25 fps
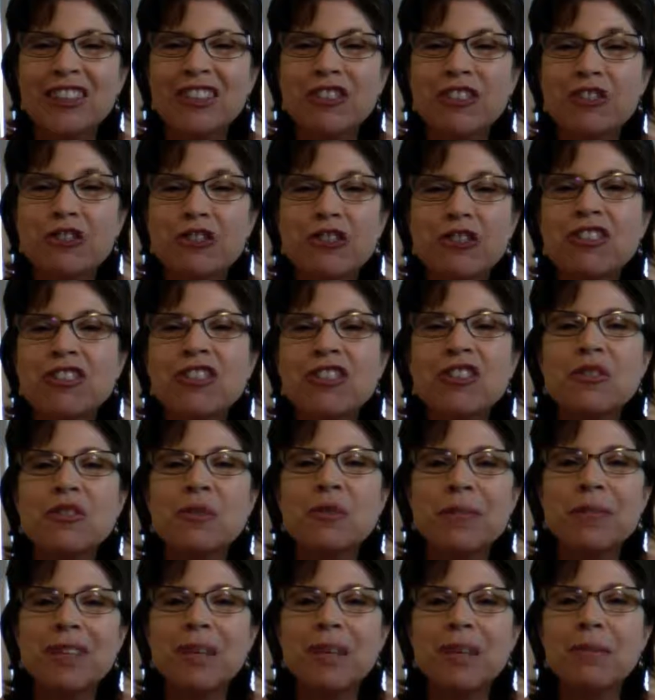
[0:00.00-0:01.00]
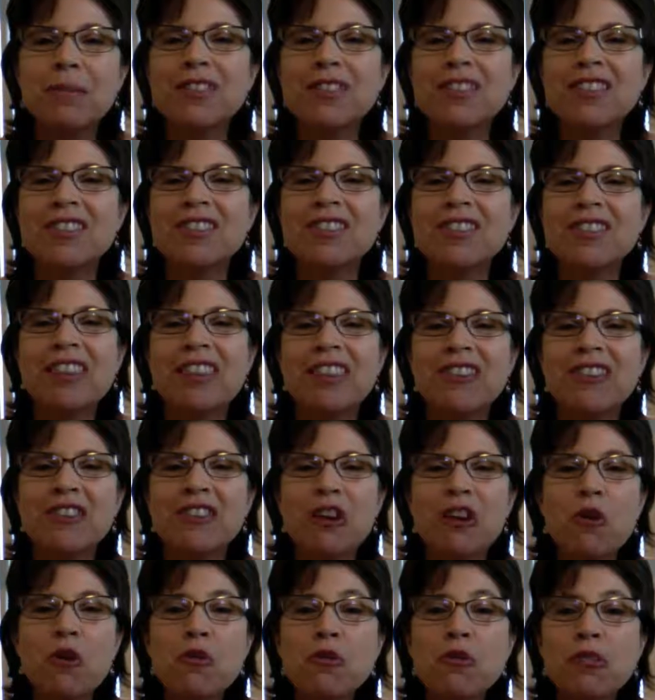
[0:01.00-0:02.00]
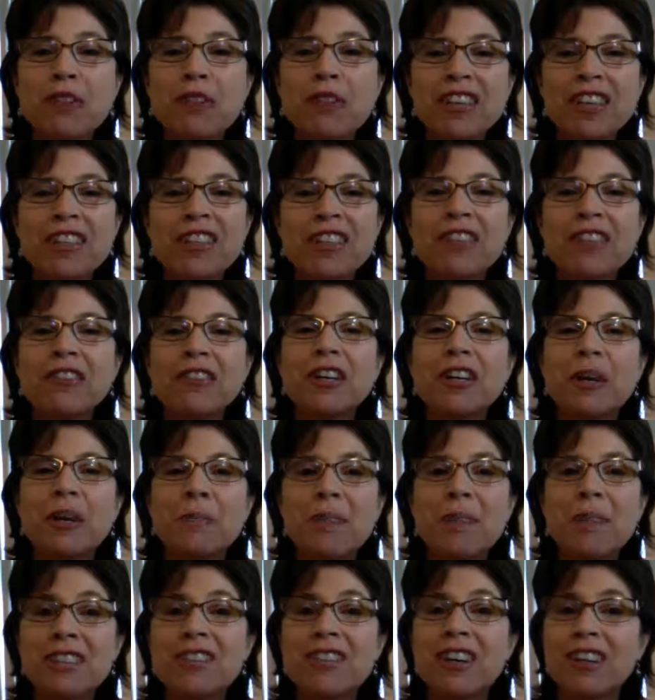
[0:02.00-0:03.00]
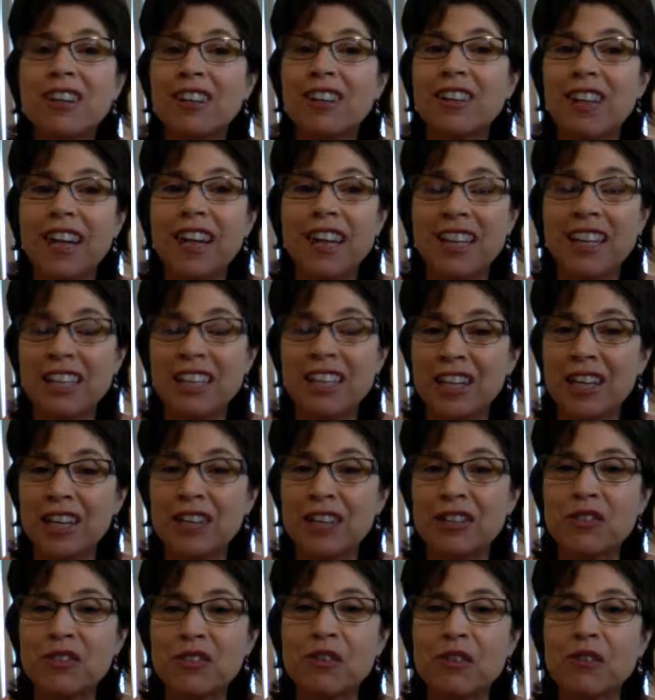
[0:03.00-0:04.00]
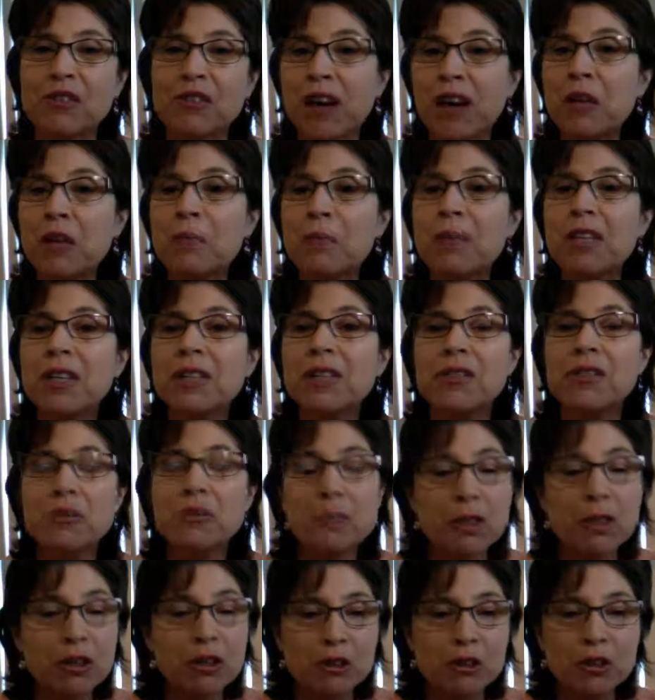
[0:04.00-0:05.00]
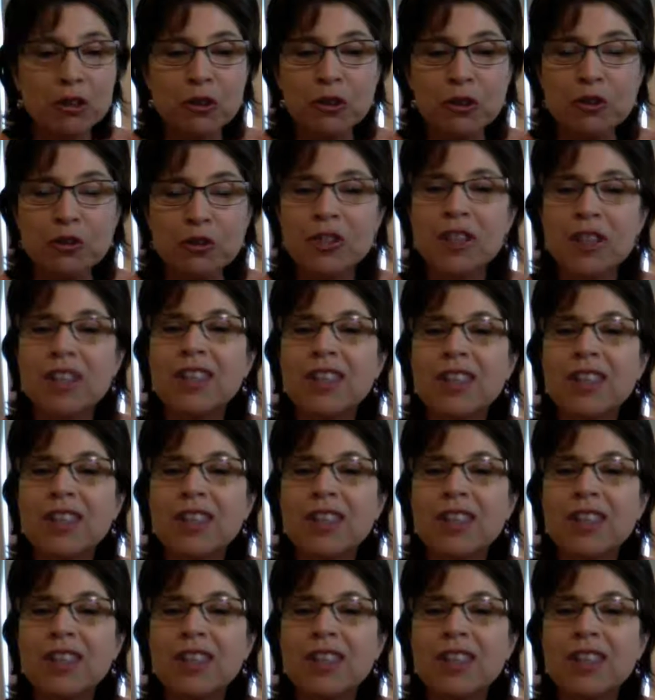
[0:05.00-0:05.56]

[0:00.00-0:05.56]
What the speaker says: Nutritionists will be able to set their own criteria based on client needs for vitamins, minerals,